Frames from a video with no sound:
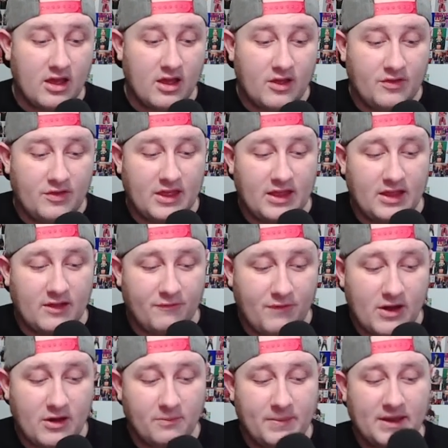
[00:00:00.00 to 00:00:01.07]
The
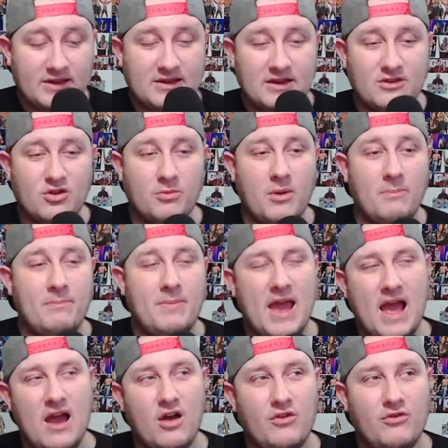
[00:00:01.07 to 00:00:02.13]
final pin did come a bit
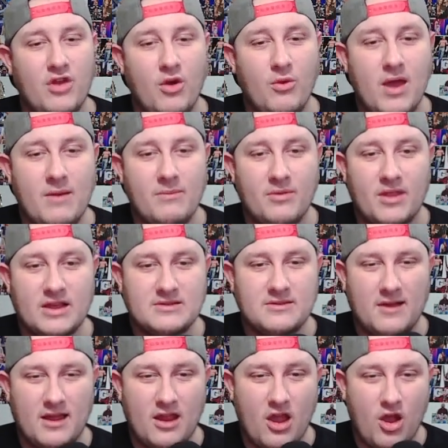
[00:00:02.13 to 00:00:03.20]
out of nowhere, but that's
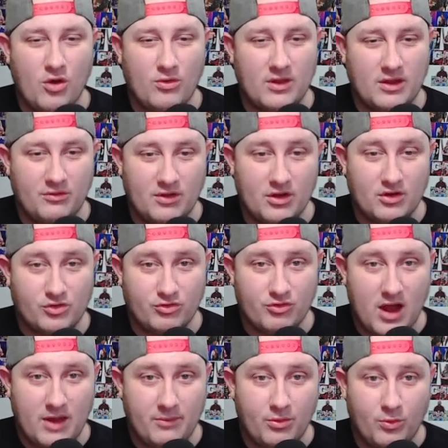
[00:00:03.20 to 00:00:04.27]
my only real
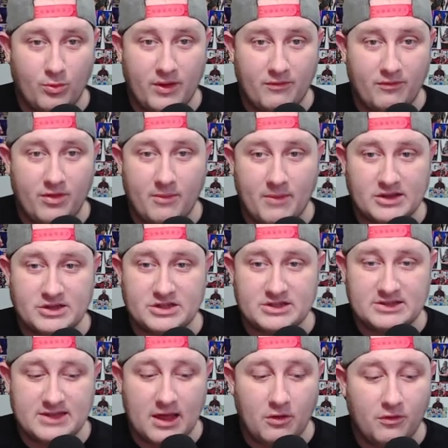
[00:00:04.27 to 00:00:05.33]
gripe with the match
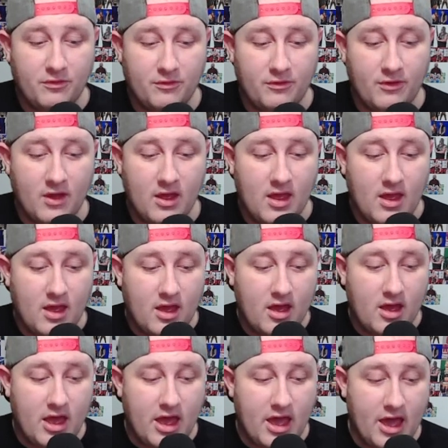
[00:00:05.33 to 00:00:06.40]
itself.
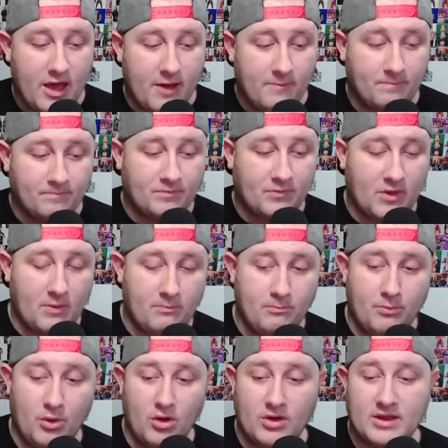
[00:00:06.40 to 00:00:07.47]

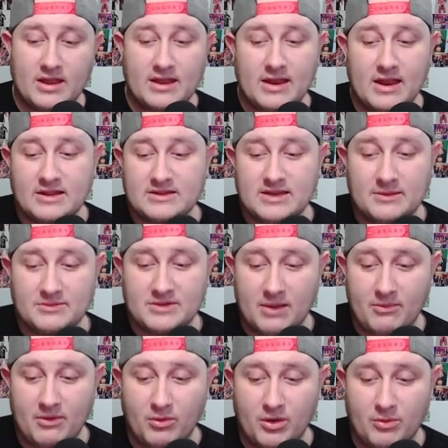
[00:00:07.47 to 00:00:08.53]
But yeah, at the same
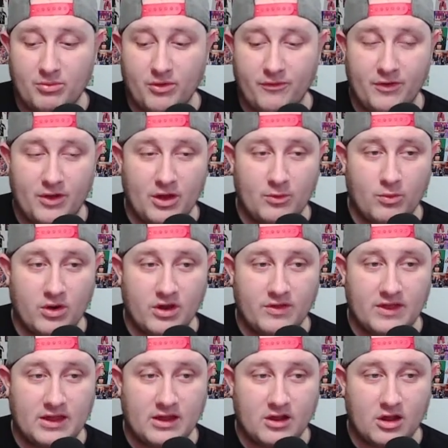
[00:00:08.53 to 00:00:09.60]
time, I would have preferred one of
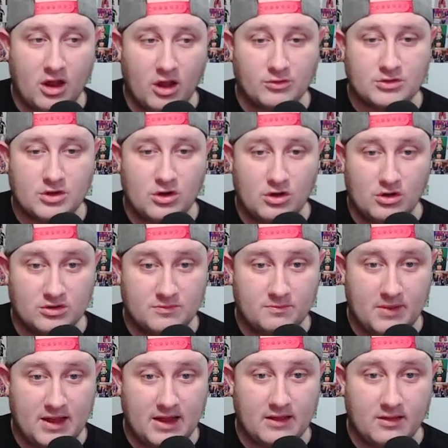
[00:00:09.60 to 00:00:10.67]
the close calls
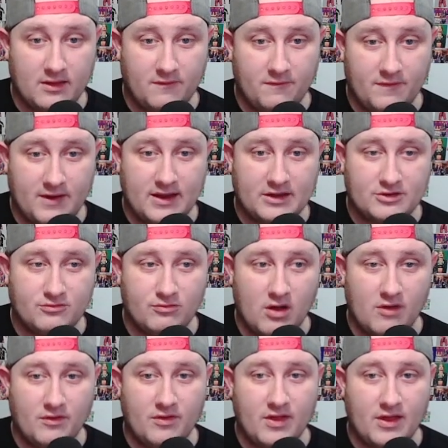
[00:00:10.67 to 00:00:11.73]
being the finish
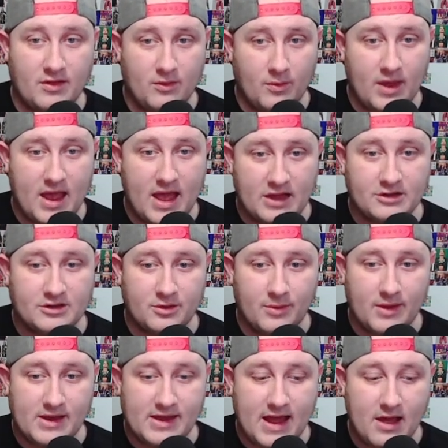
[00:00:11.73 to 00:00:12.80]
rather than the way it actually
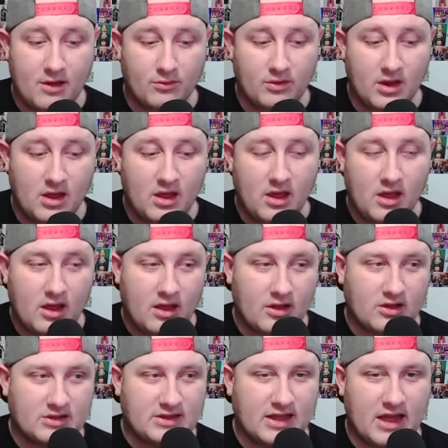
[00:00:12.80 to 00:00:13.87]
went down,
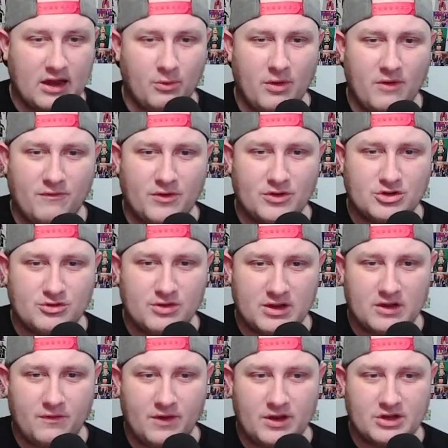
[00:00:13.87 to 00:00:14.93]
because they kind of went for
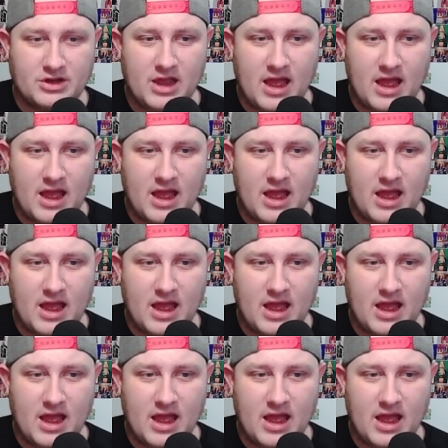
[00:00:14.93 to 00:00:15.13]
Trick's finisher